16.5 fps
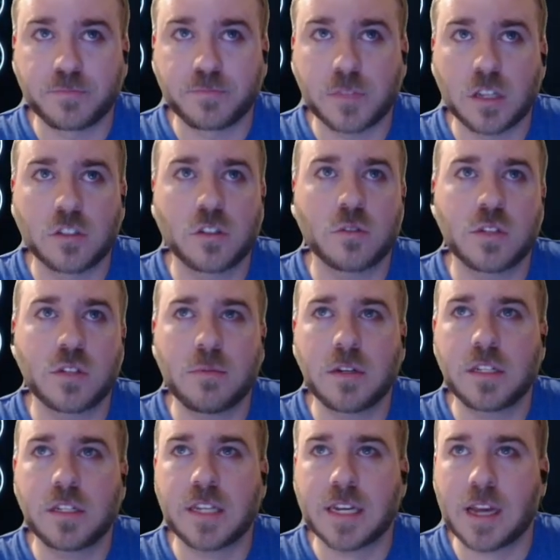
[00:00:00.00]
So I was able
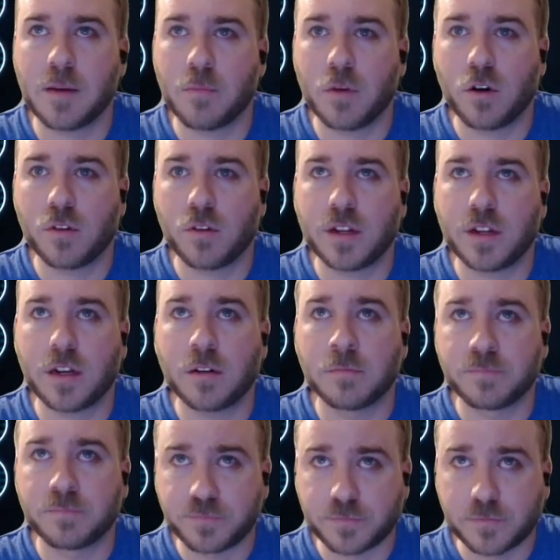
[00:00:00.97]
to take out Maul there.
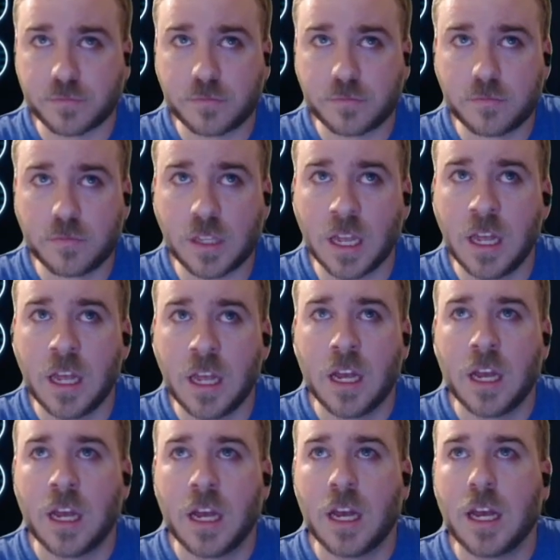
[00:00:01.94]

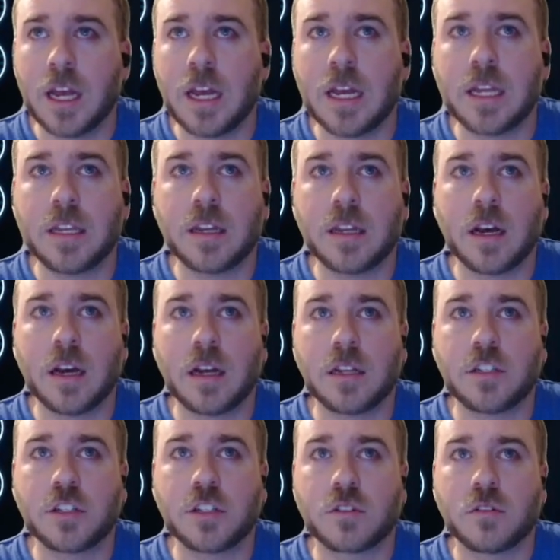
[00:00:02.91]
And
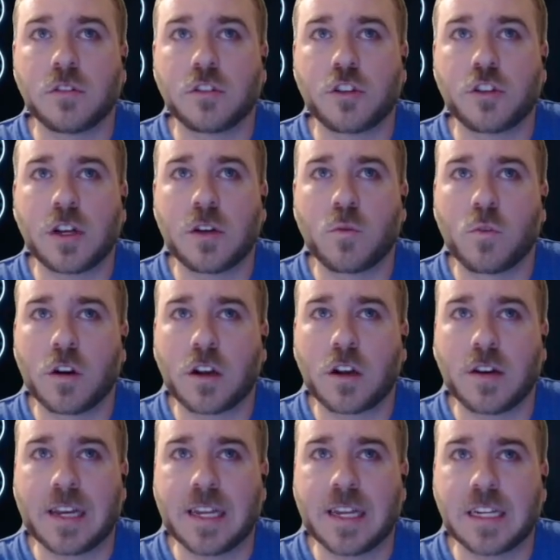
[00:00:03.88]
just trying to work
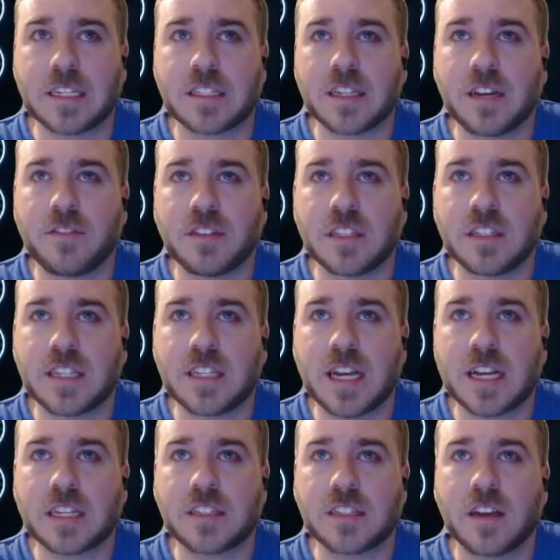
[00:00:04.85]
on getting Siphon
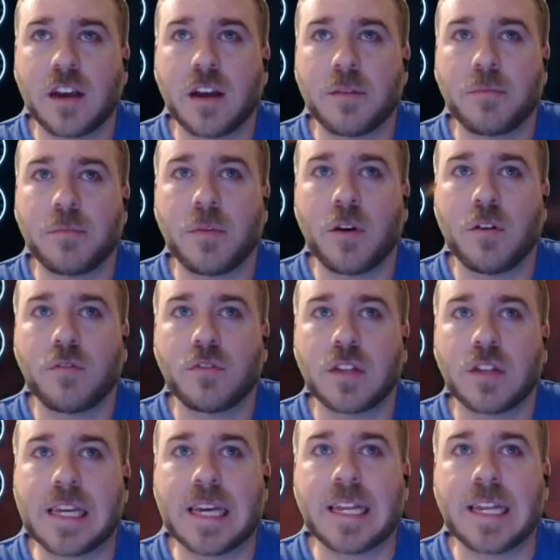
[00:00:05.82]
stacks up,
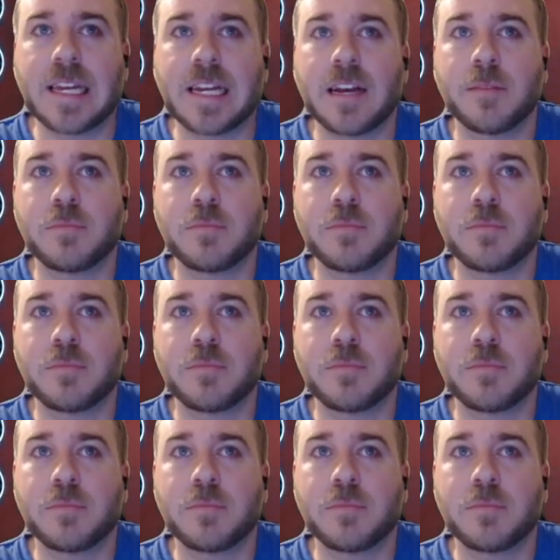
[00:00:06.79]
hopefully getting up